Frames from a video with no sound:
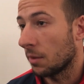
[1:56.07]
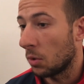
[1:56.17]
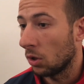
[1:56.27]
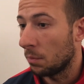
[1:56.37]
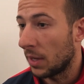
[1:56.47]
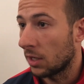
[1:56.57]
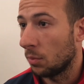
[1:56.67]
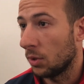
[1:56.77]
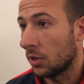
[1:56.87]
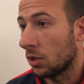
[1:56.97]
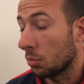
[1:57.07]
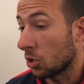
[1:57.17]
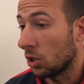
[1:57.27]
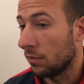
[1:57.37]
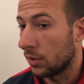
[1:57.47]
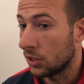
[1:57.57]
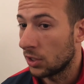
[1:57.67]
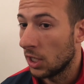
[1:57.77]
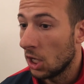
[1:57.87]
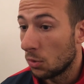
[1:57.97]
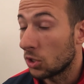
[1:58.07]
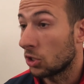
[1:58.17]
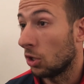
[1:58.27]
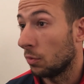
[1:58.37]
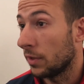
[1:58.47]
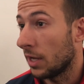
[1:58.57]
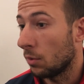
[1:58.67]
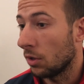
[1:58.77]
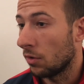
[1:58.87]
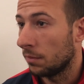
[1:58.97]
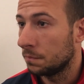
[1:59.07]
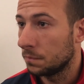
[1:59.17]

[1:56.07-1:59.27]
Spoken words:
Bolton back up on the up curve, which is hopefully now what they're on.